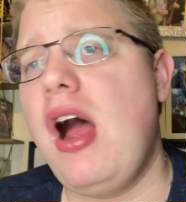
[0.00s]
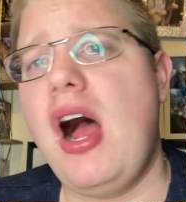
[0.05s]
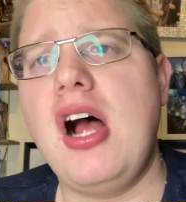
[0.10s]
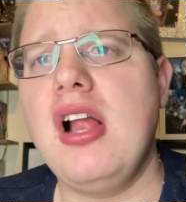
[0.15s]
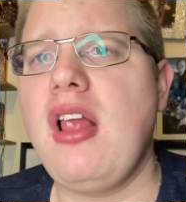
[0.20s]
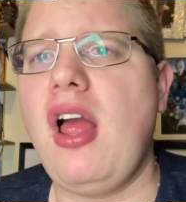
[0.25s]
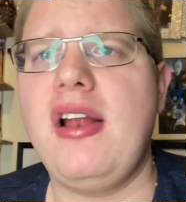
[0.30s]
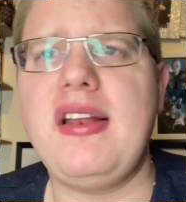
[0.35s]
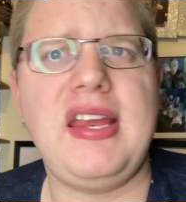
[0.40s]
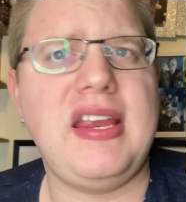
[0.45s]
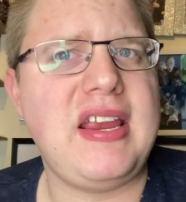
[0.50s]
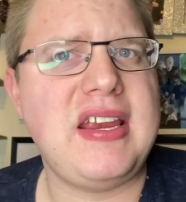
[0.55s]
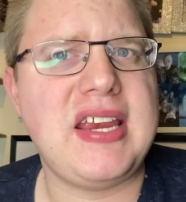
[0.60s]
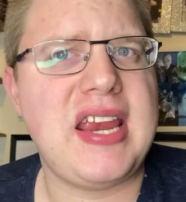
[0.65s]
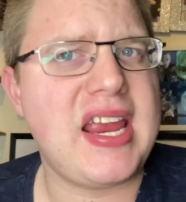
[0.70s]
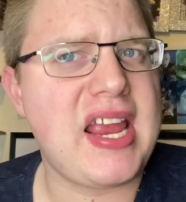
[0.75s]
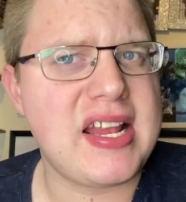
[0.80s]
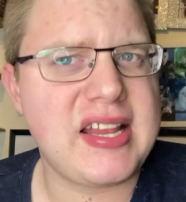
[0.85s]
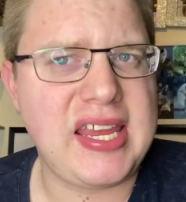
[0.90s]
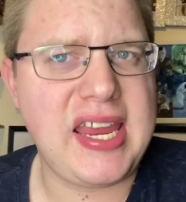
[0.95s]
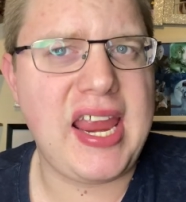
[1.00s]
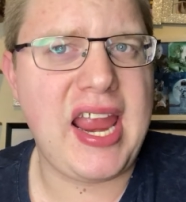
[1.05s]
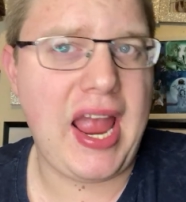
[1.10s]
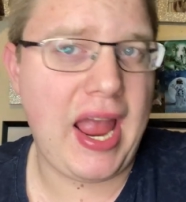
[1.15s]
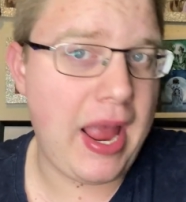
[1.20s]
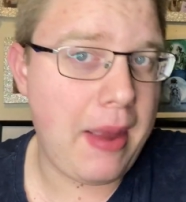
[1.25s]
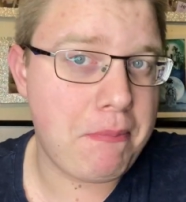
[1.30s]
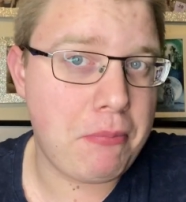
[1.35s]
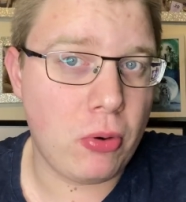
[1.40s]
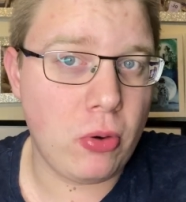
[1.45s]
I like the
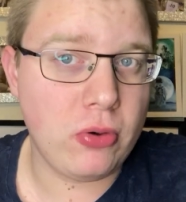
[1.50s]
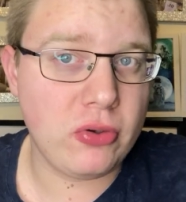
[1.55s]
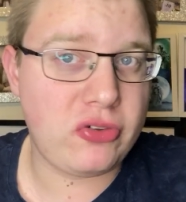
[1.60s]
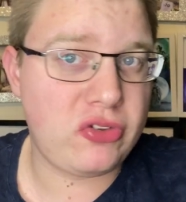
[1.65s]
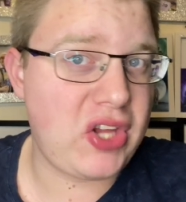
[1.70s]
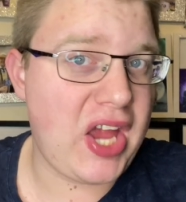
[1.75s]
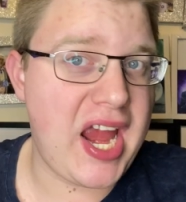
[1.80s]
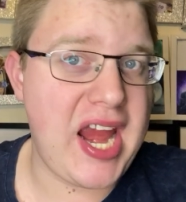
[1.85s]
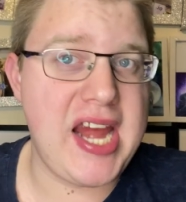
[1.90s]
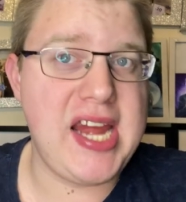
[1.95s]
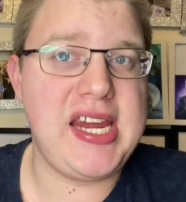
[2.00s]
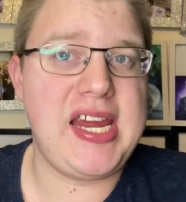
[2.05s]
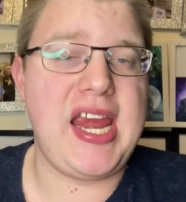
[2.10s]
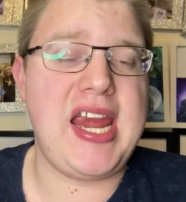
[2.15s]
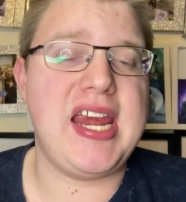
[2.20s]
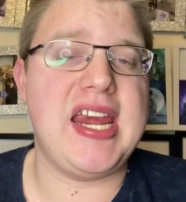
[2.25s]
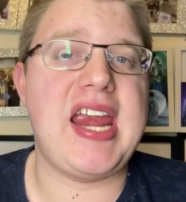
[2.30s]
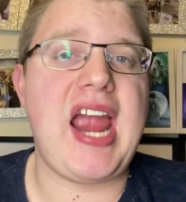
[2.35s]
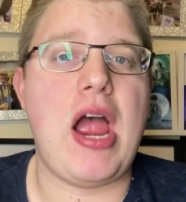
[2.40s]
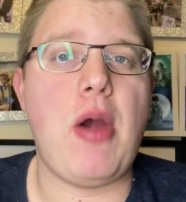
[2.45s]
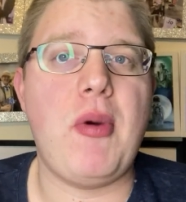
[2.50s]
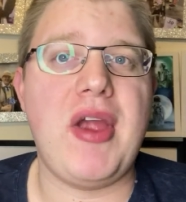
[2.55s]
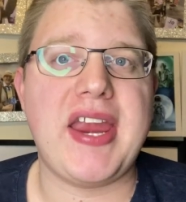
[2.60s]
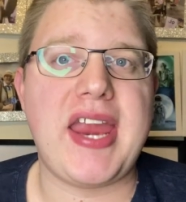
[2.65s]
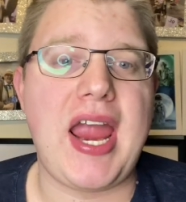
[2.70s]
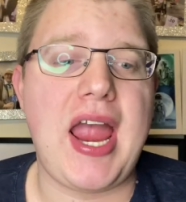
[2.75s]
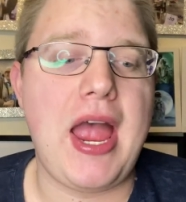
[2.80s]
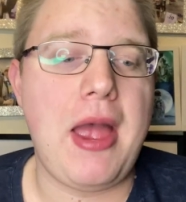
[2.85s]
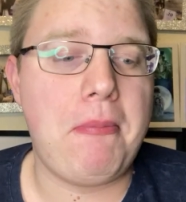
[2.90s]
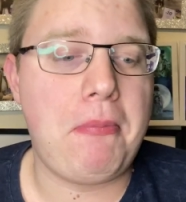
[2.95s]
airport setting in
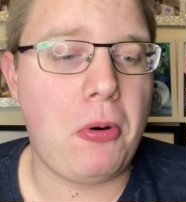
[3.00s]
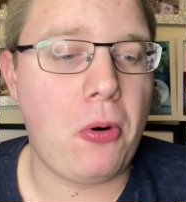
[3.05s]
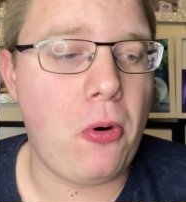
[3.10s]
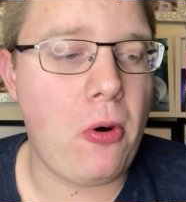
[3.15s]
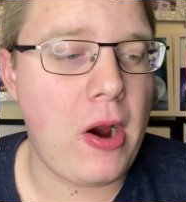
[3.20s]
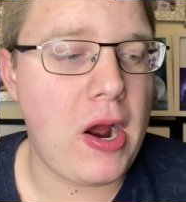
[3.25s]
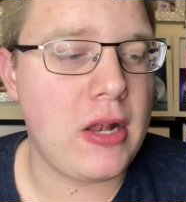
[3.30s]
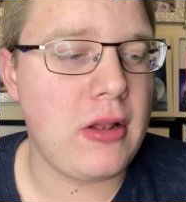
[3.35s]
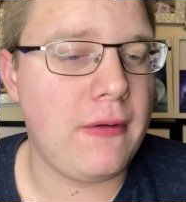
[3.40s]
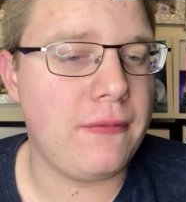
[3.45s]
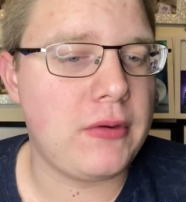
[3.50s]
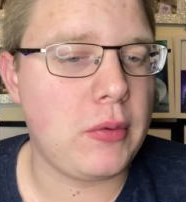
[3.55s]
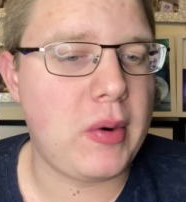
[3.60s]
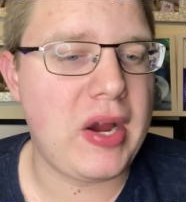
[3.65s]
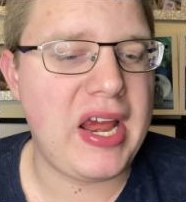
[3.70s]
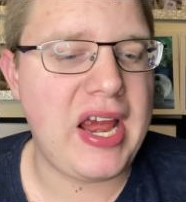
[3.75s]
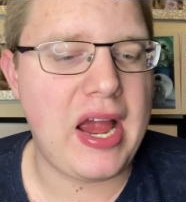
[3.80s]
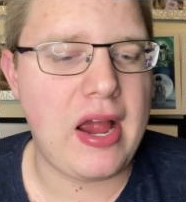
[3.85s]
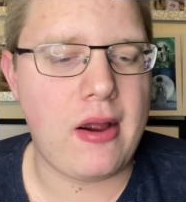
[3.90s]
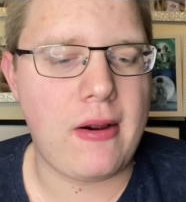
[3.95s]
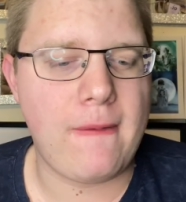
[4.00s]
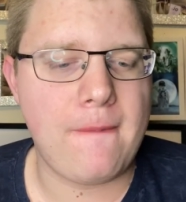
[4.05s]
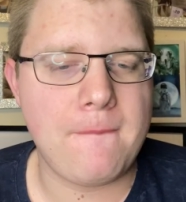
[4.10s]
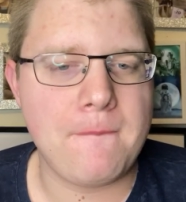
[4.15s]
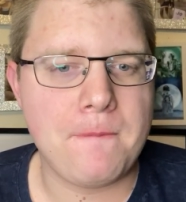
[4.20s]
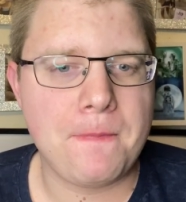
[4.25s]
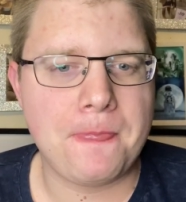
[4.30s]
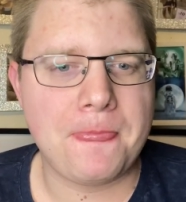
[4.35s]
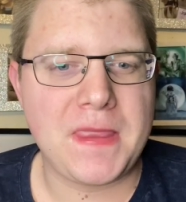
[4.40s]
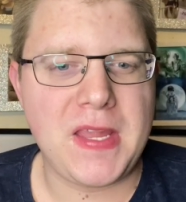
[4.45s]
Gatwick Airport. I love the way how
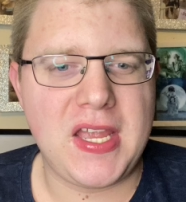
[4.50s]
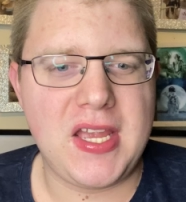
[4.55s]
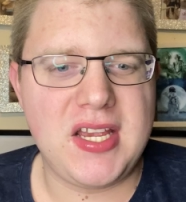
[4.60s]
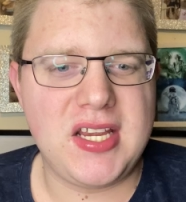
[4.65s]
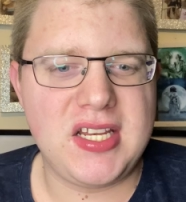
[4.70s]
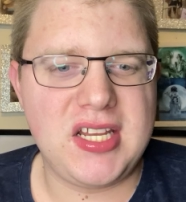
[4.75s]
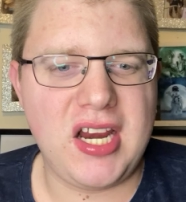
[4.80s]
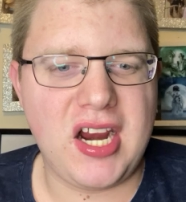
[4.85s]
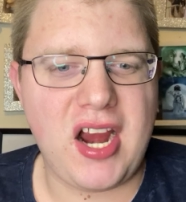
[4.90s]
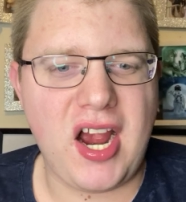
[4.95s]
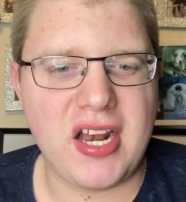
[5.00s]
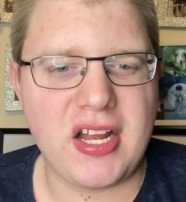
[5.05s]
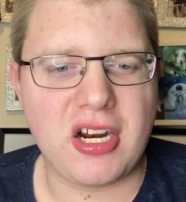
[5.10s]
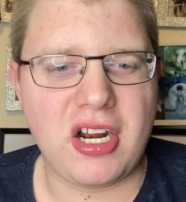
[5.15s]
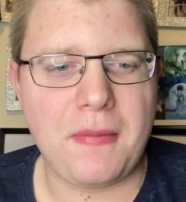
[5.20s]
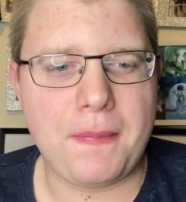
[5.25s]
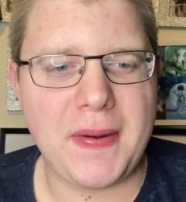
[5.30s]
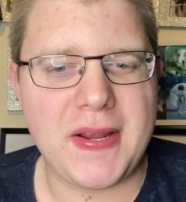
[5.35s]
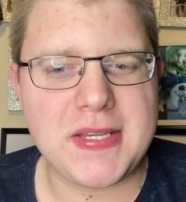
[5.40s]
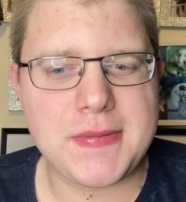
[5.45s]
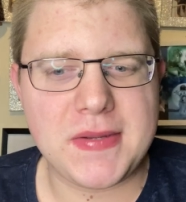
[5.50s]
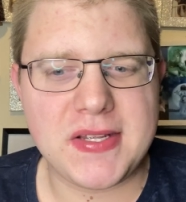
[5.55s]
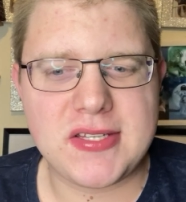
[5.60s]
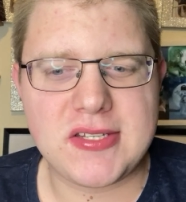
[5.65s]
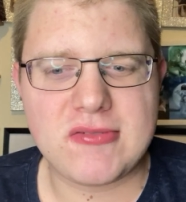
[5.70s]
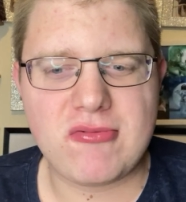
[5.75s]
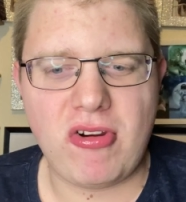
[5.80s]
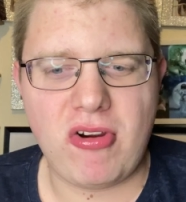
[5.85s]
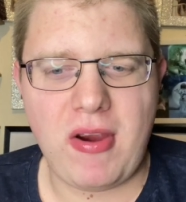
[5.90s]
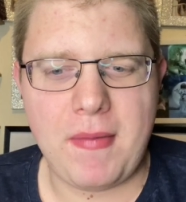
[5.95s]
you kind of got a policeman
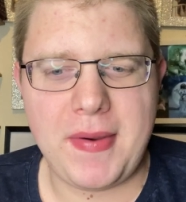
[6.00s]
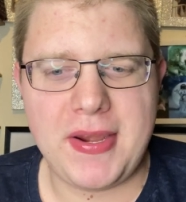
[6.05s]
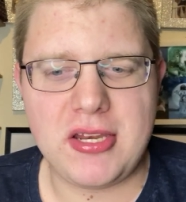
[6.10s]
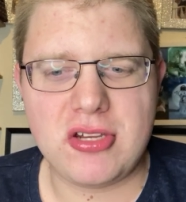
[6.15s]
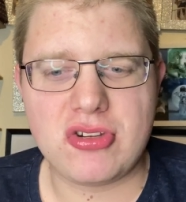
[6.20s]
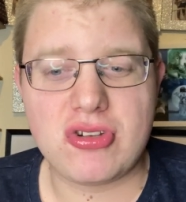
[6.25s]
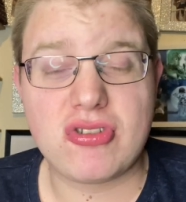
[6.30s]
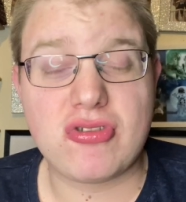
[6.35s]
shouting at